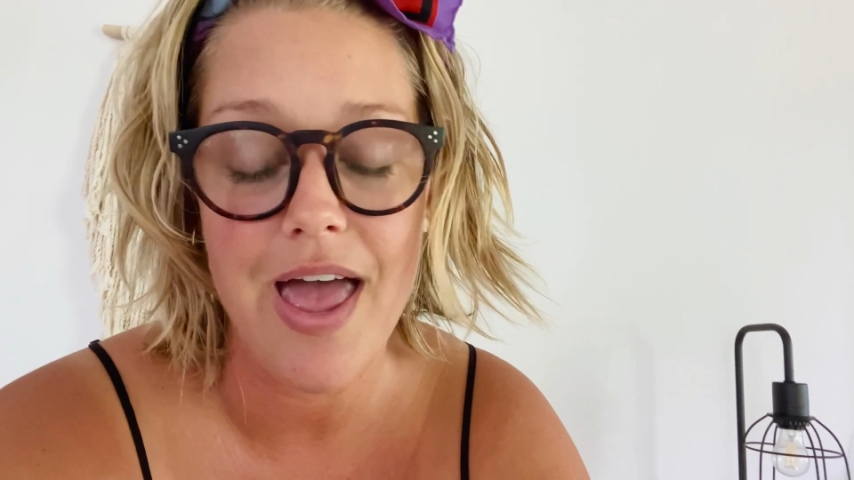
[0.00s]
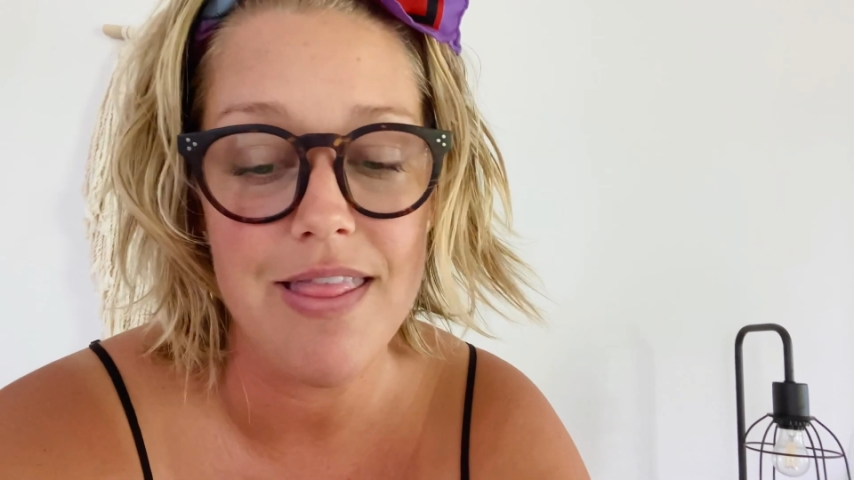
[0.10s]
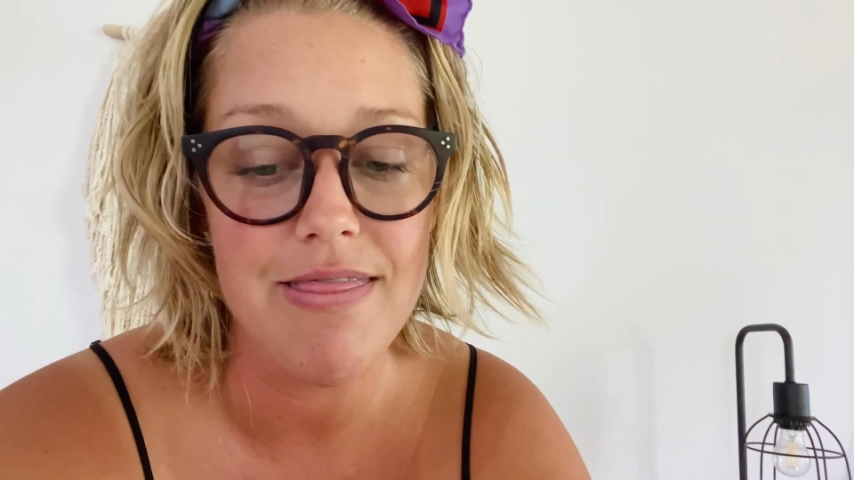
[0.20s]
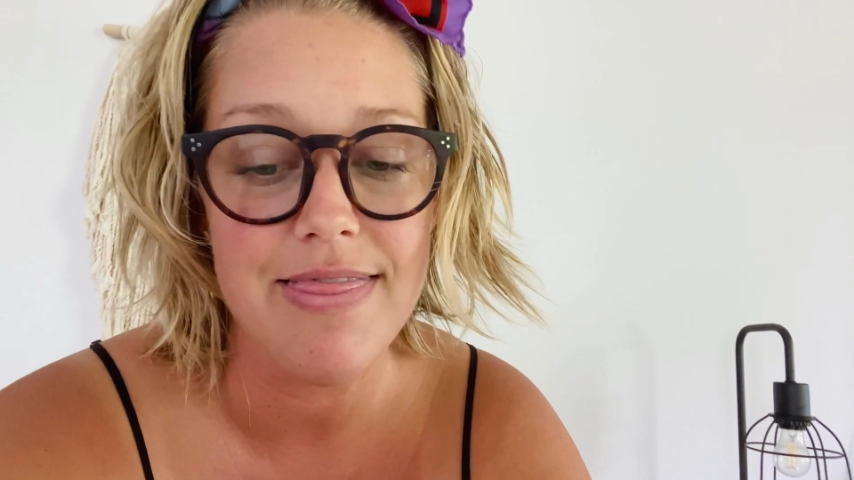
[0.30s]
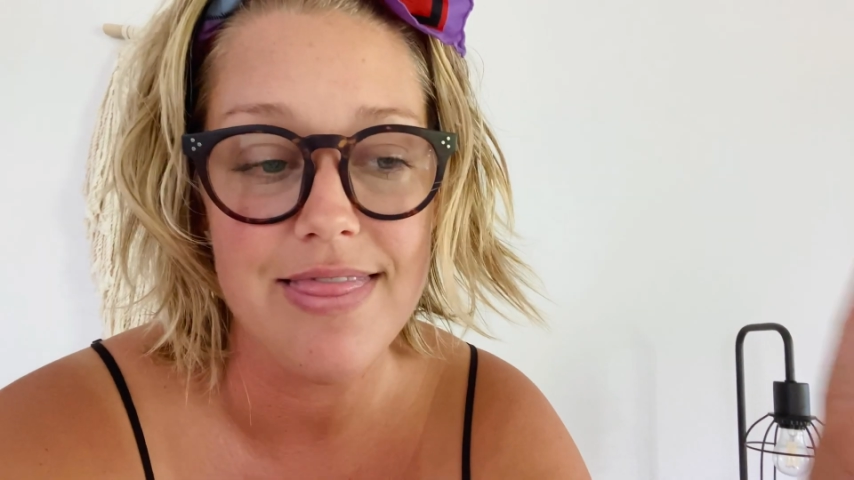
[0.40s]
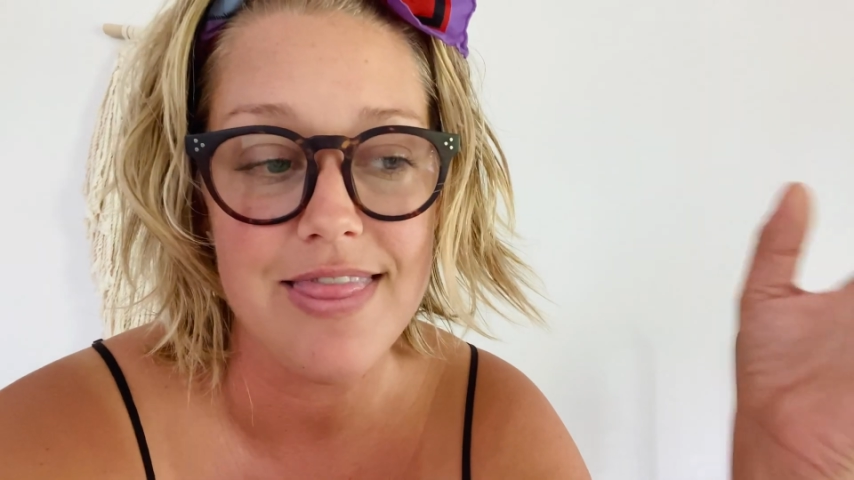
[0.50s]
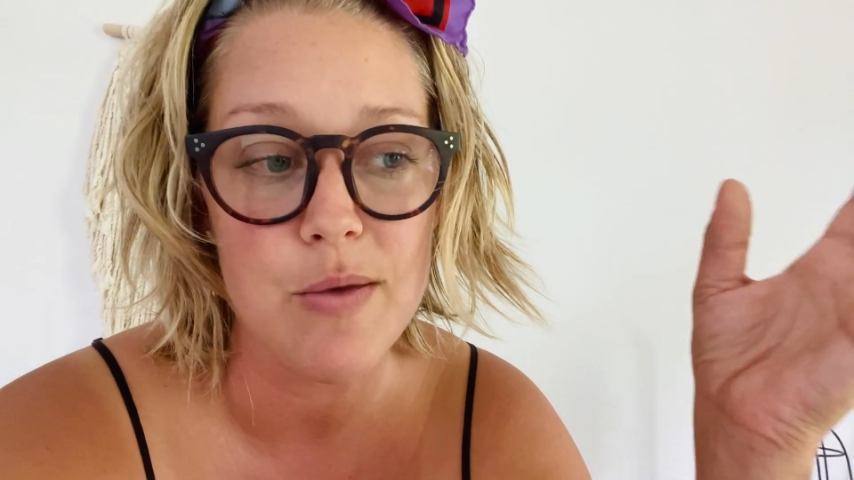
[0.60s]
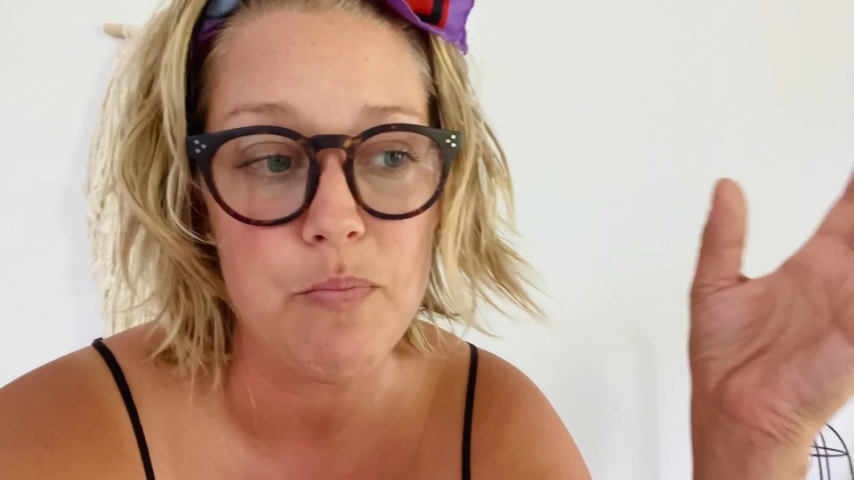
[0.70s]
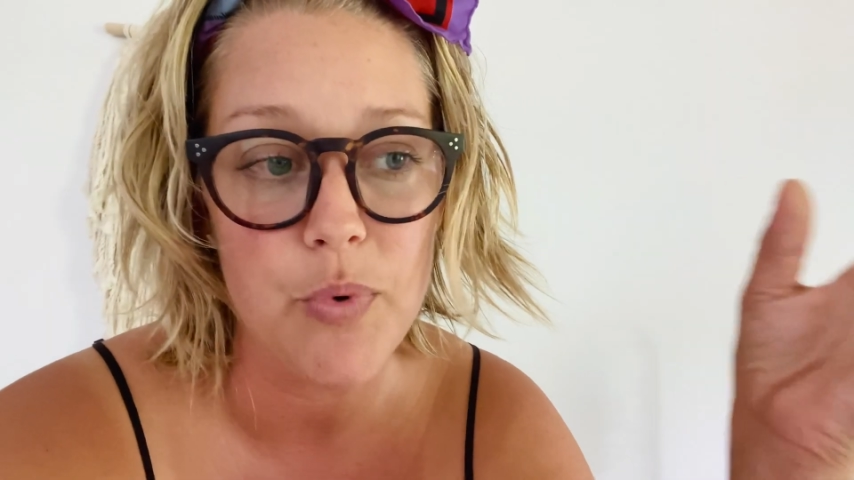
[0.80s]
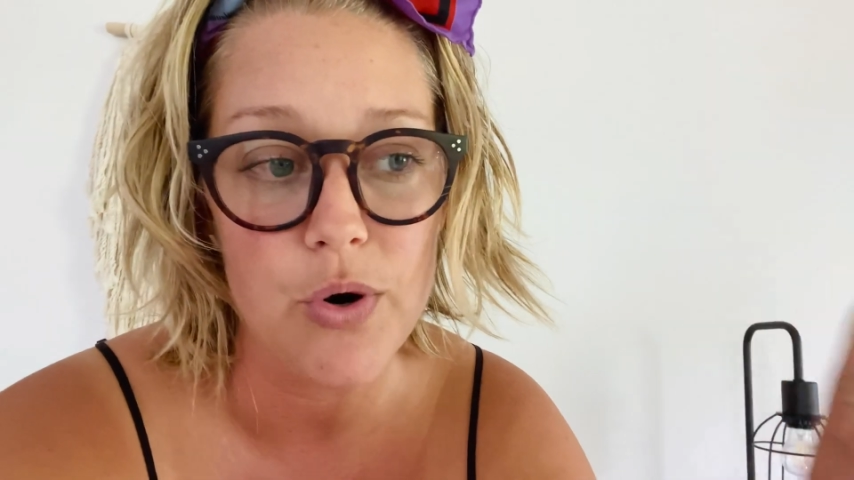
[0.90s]
And the
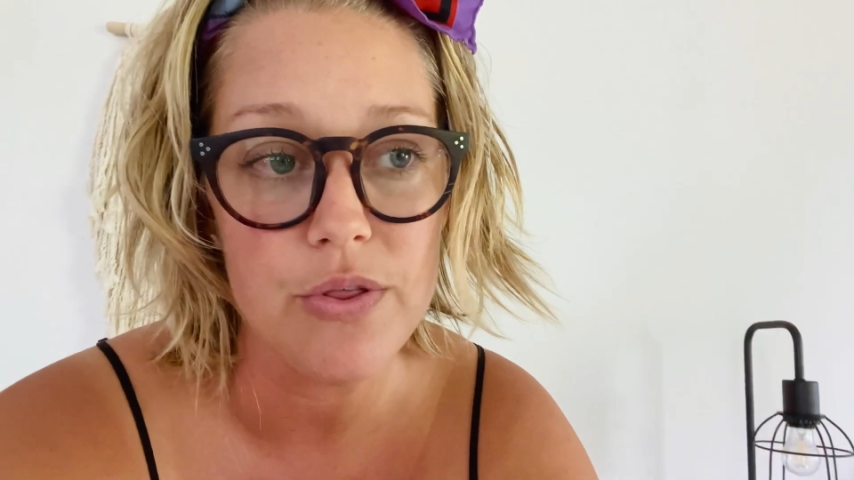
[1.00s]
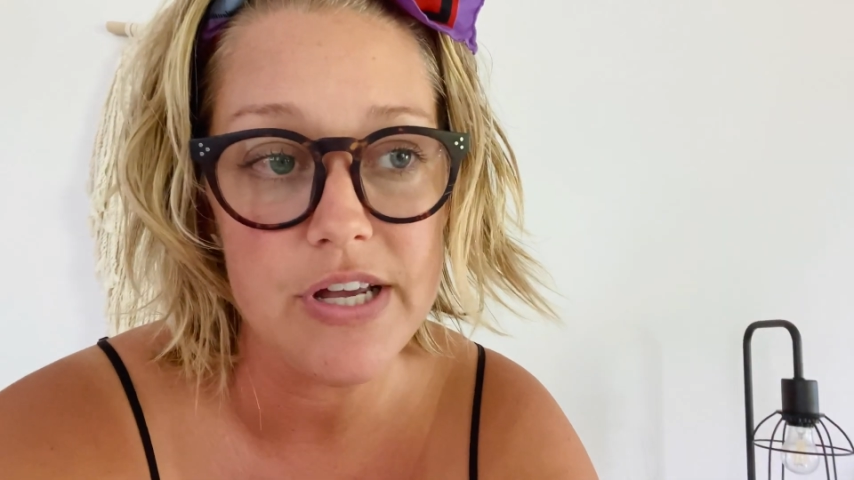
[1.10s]
birth